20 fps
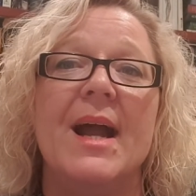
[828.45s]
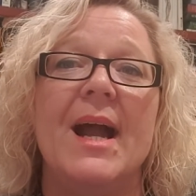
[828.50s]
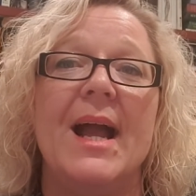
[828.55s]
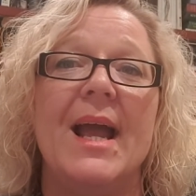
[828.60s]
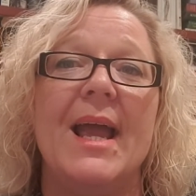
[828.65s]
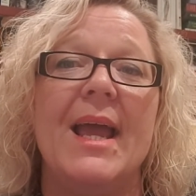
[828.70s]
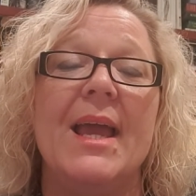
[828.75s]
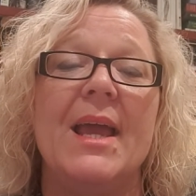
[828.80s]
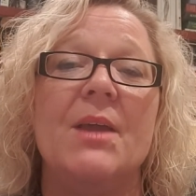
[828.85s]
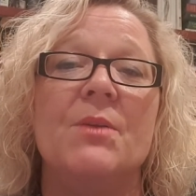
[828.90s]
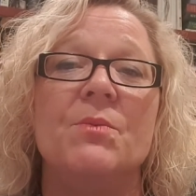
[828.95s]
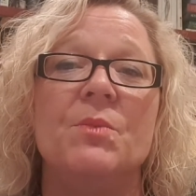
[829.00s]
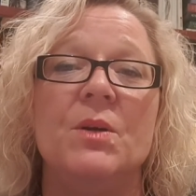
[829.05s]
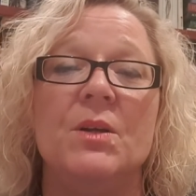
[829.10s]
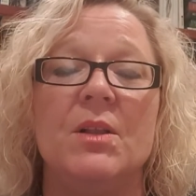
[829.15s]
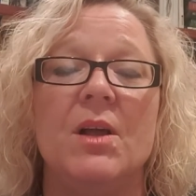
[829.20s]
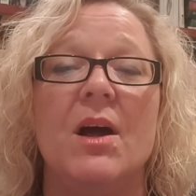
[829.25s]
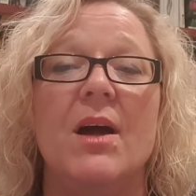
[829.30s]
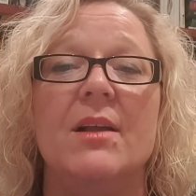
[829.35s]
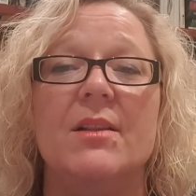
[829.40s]
and
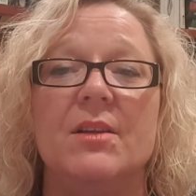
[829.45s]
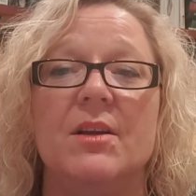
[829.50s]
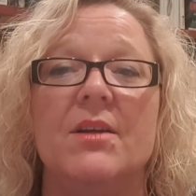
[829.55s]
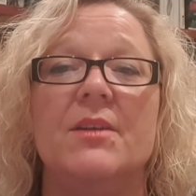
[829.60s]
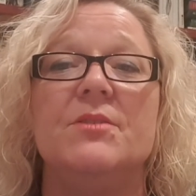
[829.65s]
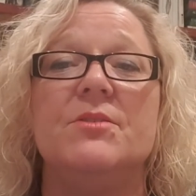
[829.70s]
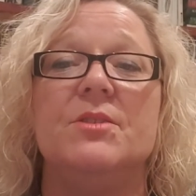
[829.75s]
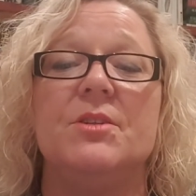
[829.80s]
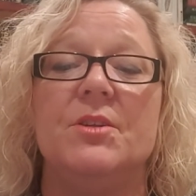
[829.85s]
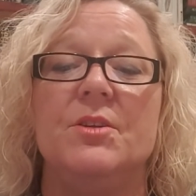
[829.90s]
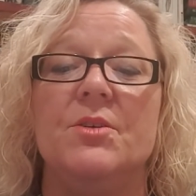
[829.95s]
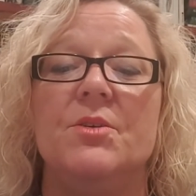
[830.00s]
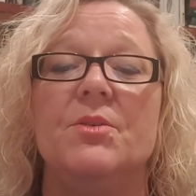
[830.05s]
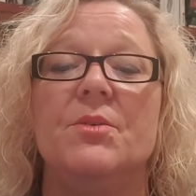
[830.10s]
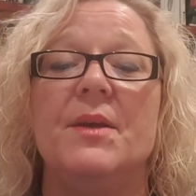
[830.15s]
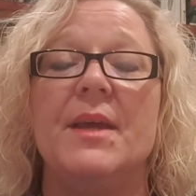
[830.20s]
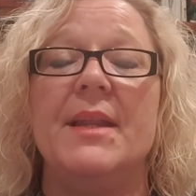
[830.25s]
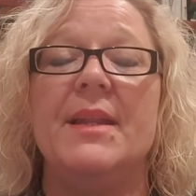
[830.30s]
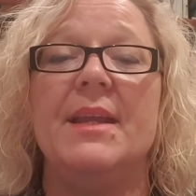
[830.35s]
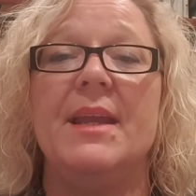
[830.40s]
we'll highlight to
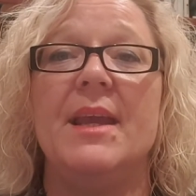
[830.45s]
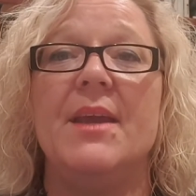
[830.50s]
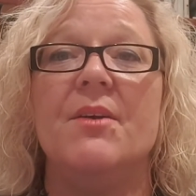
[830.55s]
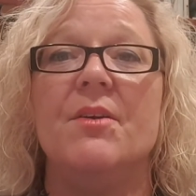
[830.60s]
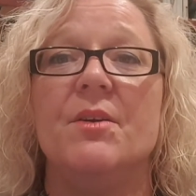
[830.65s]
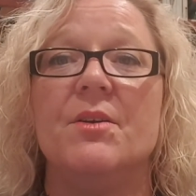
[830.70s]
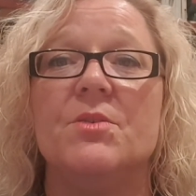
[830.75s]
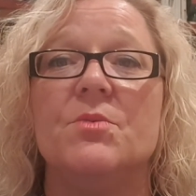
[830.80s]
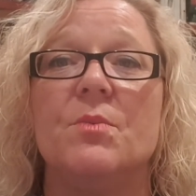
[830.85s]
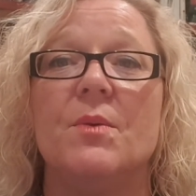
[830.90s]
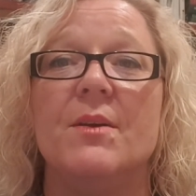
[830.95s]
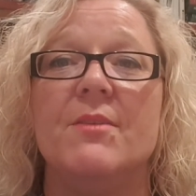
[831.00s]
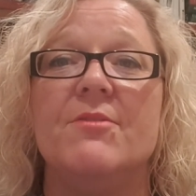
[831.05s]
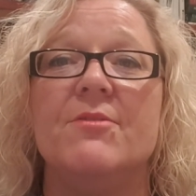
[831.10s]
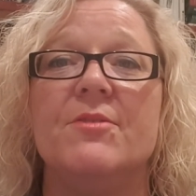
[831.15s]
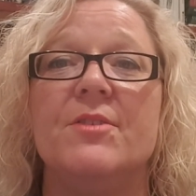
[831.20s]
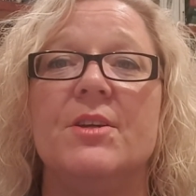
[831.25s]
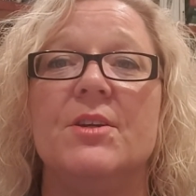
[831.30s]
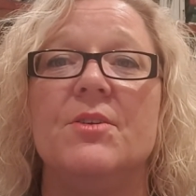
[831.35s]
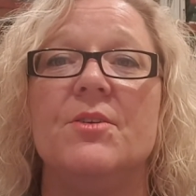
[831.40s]
you any areas we
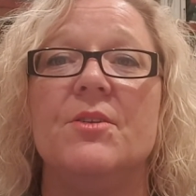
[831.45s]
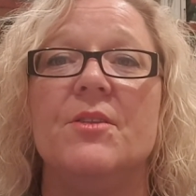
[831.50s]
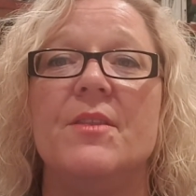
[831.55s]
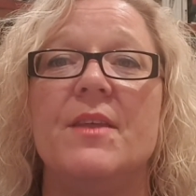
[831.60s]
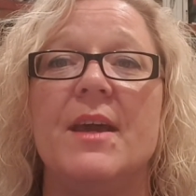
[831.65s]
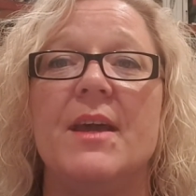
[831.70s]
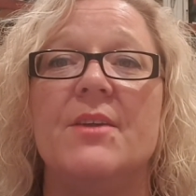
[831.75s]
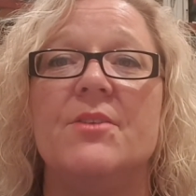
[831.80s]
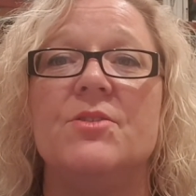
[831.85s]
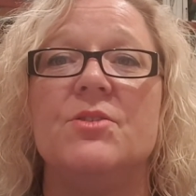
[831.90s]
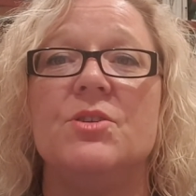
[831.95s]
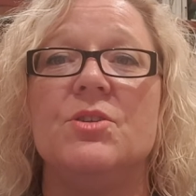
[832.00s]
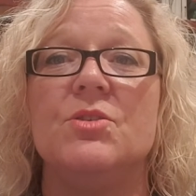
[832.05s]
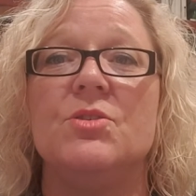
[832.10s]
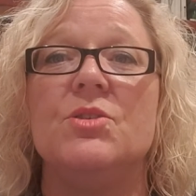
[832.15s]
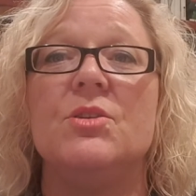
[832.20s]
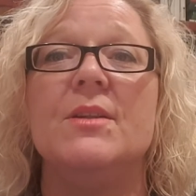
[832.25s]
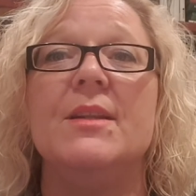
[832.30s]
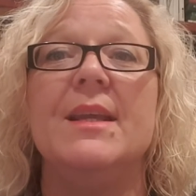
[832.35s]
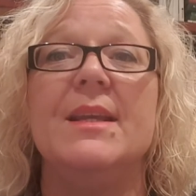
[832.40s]
feel that
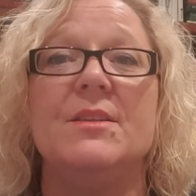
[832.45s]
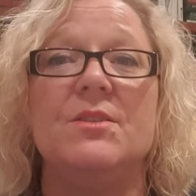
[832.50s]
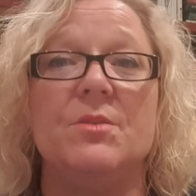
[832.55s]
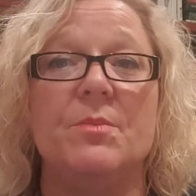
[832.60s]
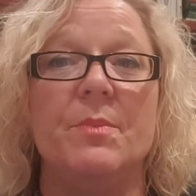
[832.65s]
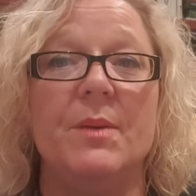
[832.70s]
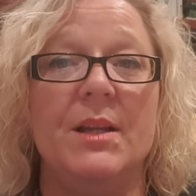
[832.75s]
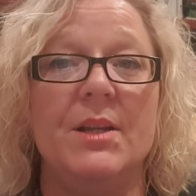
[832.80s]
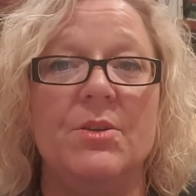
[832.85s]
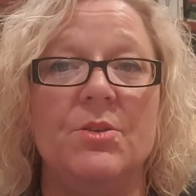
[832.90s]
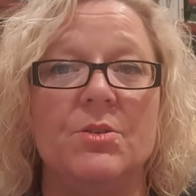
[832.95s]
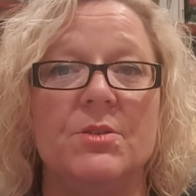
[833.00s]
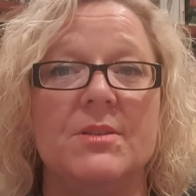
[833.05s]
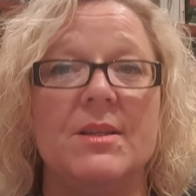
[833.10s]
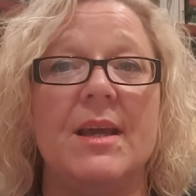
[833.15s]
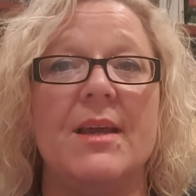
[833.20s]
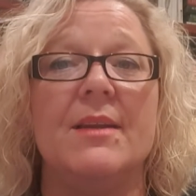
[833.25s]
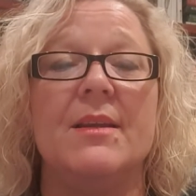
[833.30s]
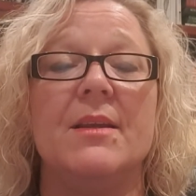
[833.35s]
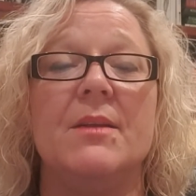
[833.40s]
need to be looked
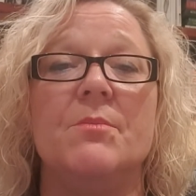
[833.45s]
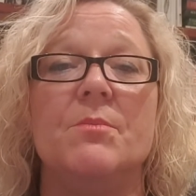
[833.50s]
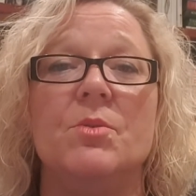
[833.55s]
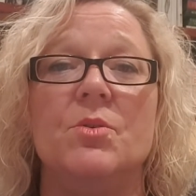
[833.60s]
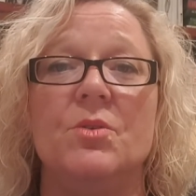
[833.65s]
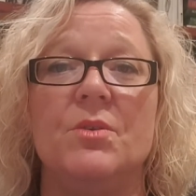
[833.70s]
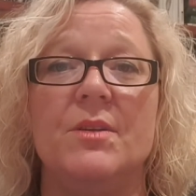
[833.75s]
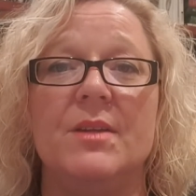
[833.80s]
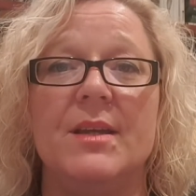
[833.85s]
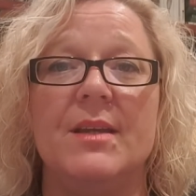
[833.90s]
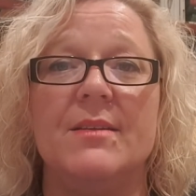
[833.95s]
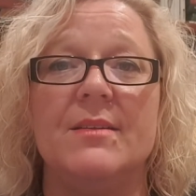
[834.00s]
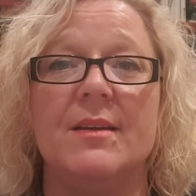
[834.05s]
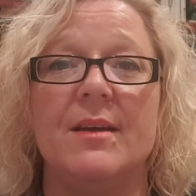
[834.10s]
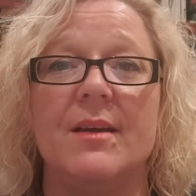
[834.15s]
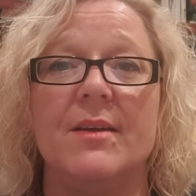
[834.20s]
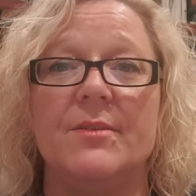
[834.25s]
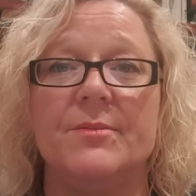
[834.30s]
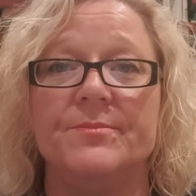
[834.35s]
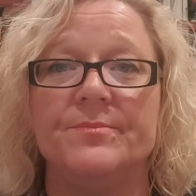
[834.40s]
at in more
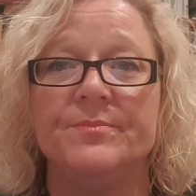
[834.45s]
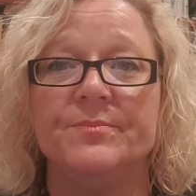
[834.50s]
detail.